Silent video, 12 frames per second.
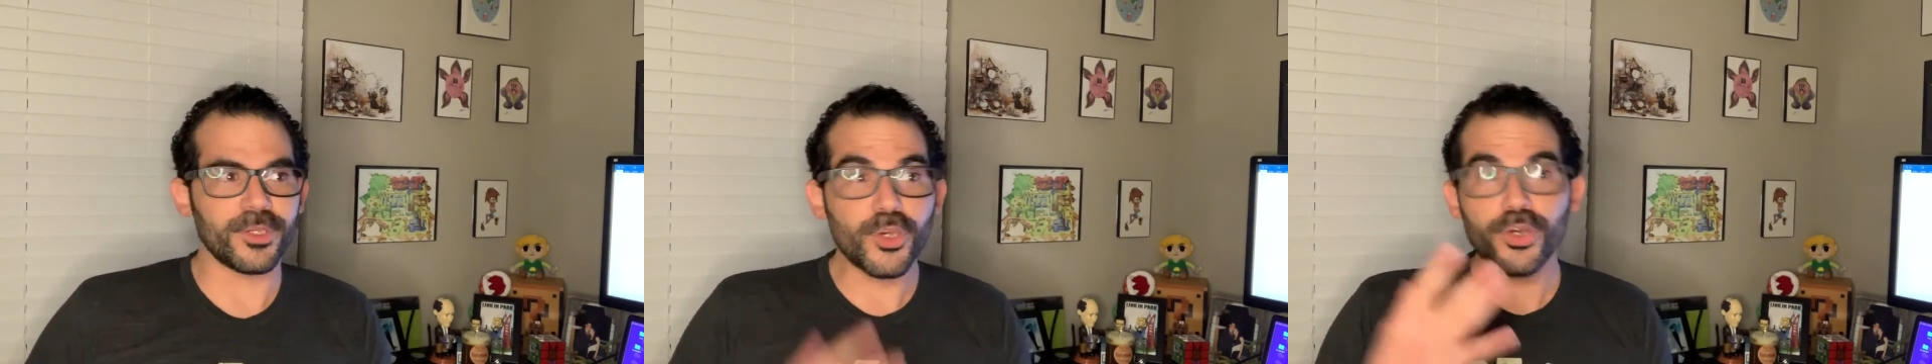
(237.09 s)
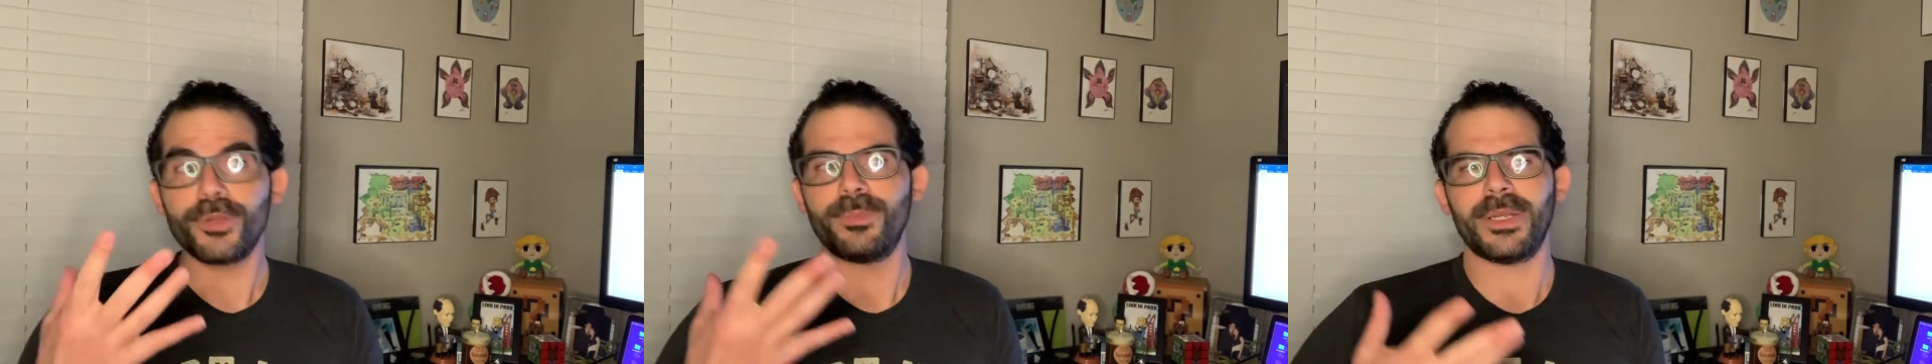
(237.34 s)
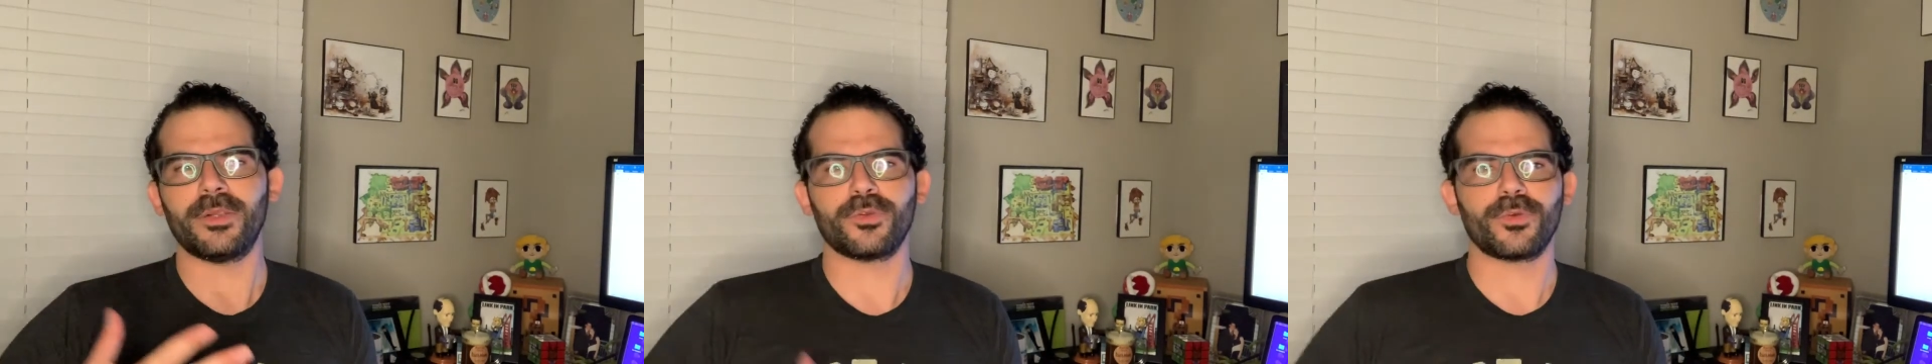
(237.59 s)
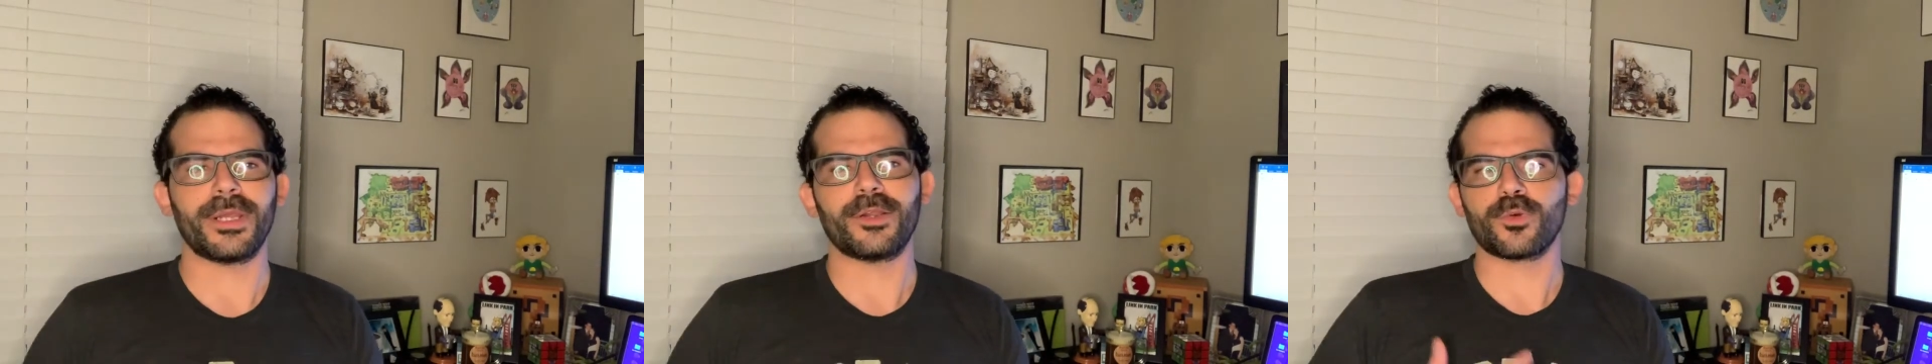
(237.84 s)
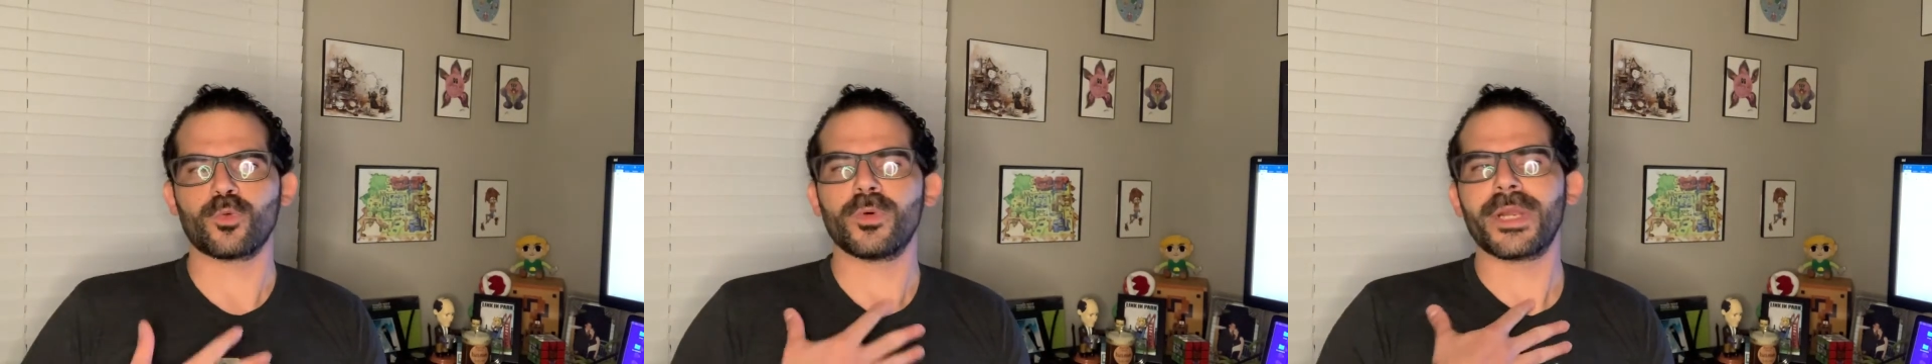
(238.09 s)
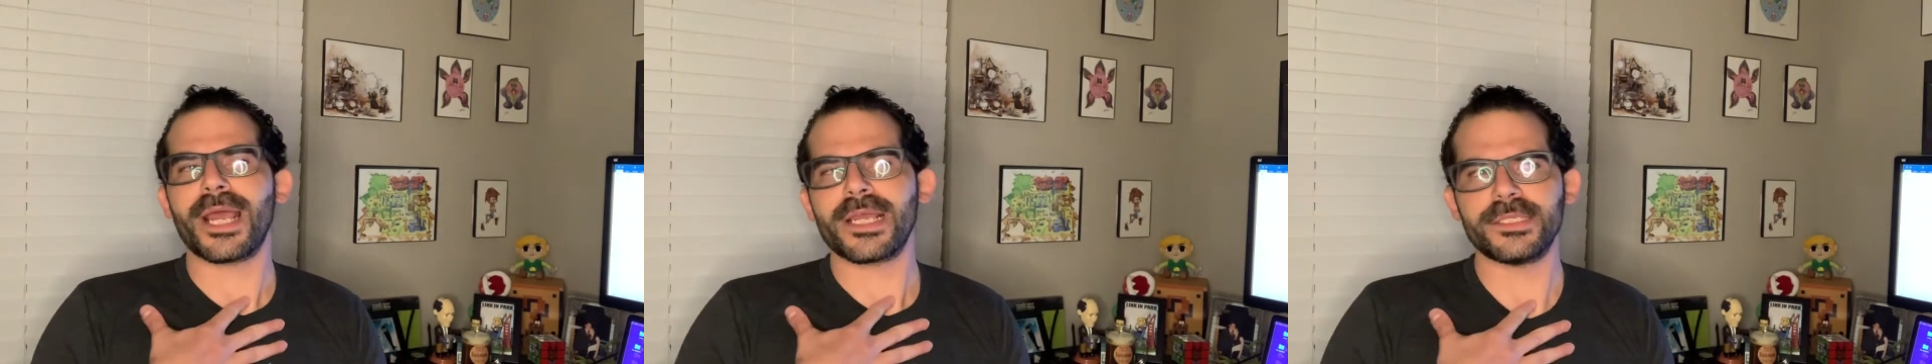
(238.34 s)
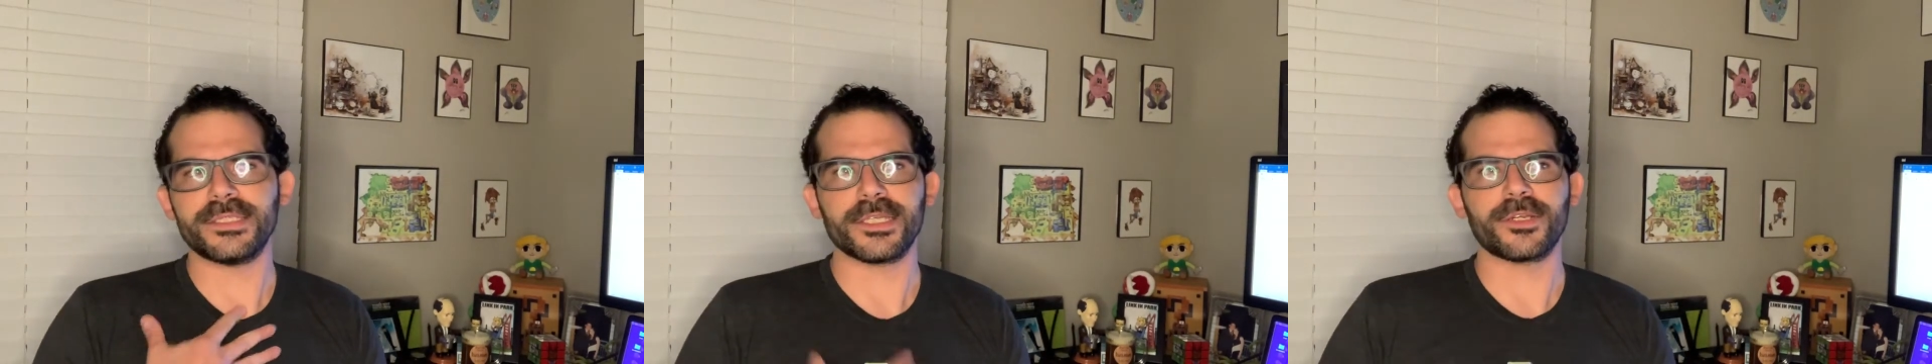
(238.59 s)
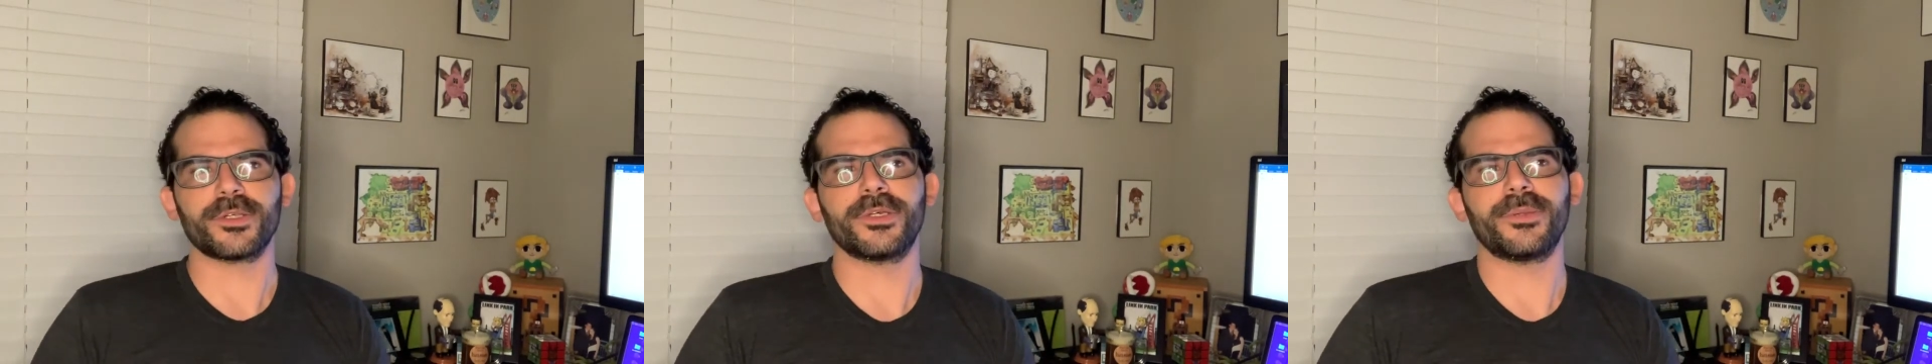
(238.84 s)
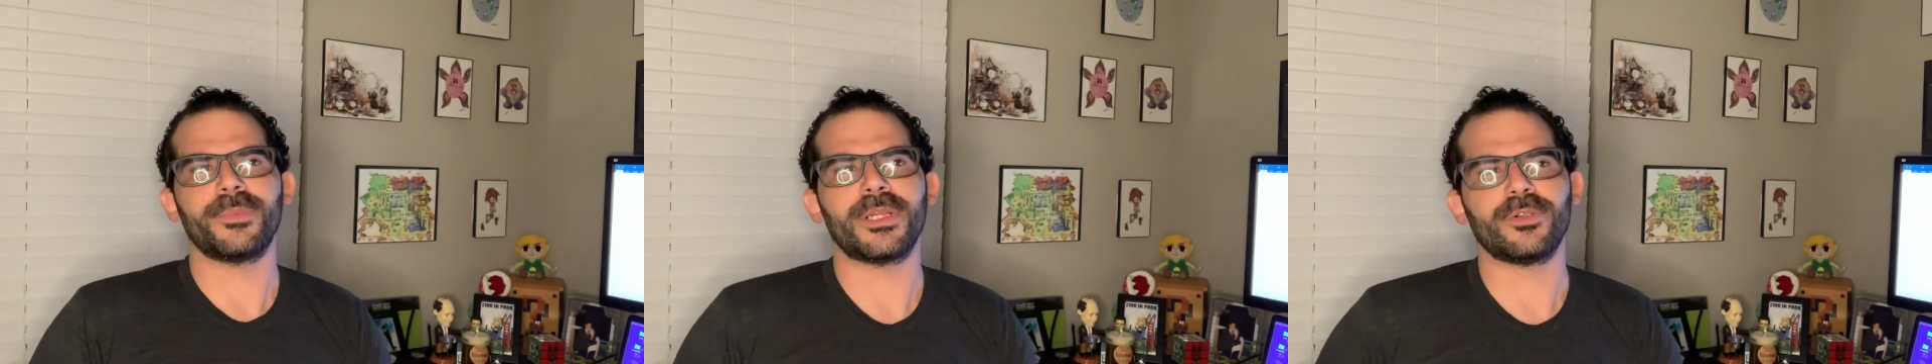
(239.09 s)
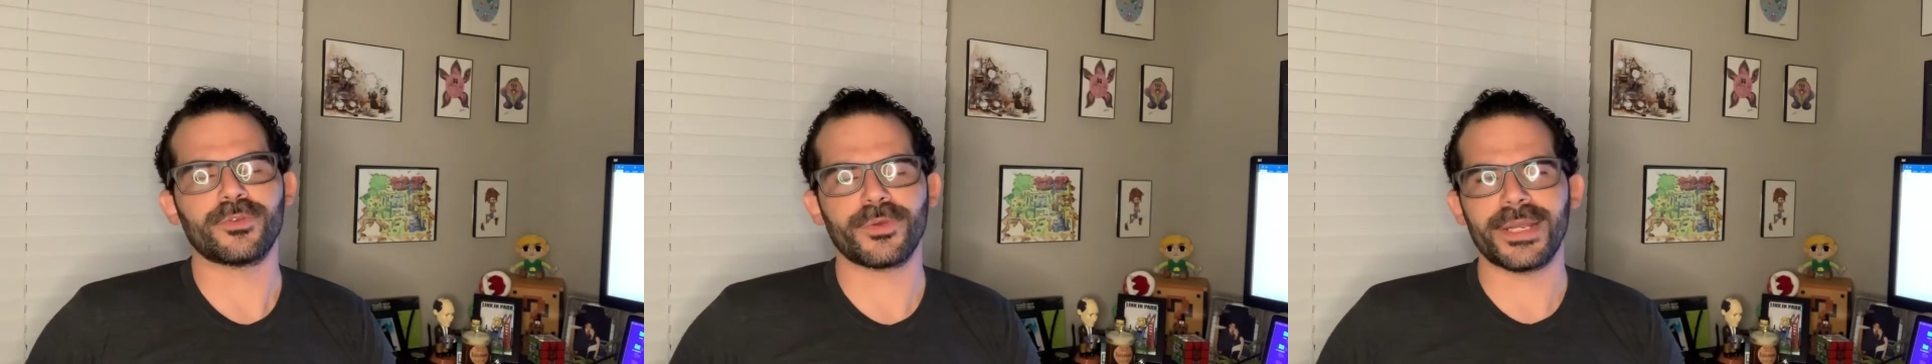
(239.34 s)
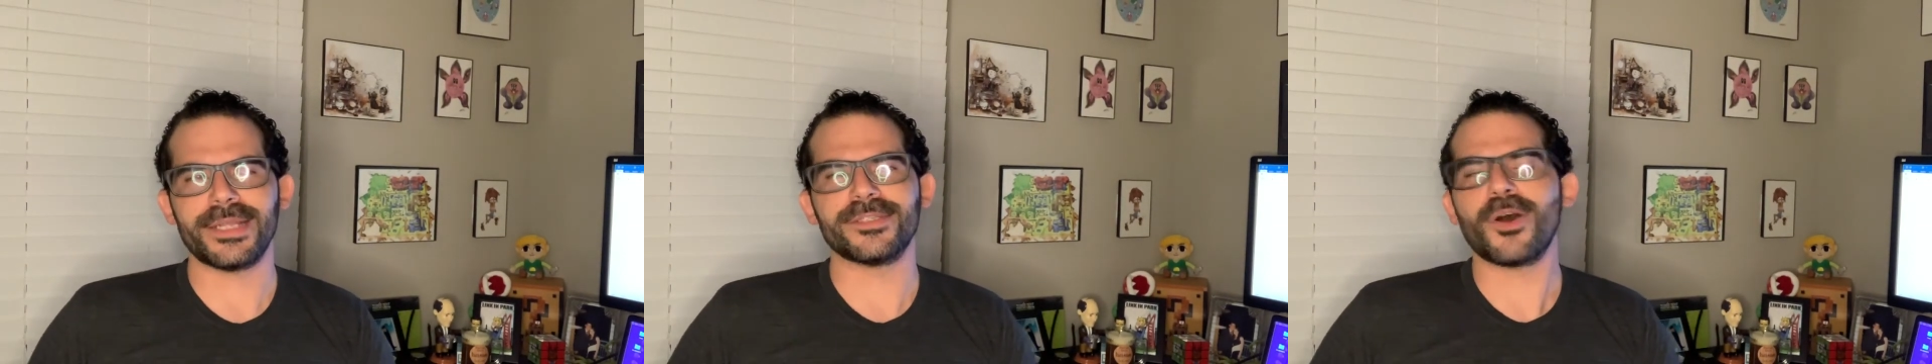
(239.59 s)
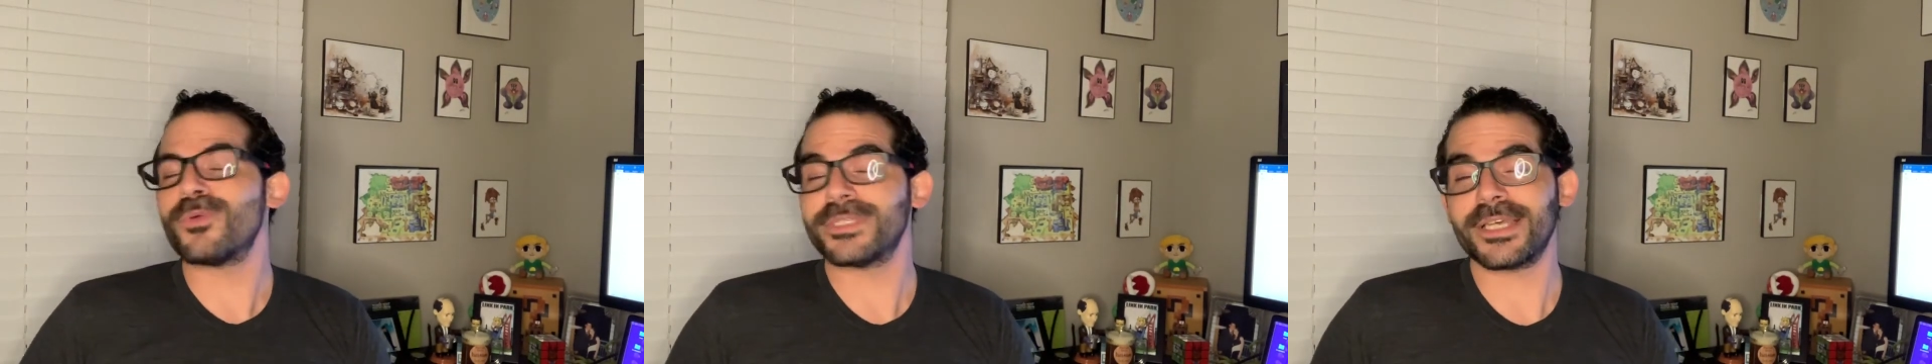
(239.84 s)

Good middle grade, or what I consider good middle grade, is always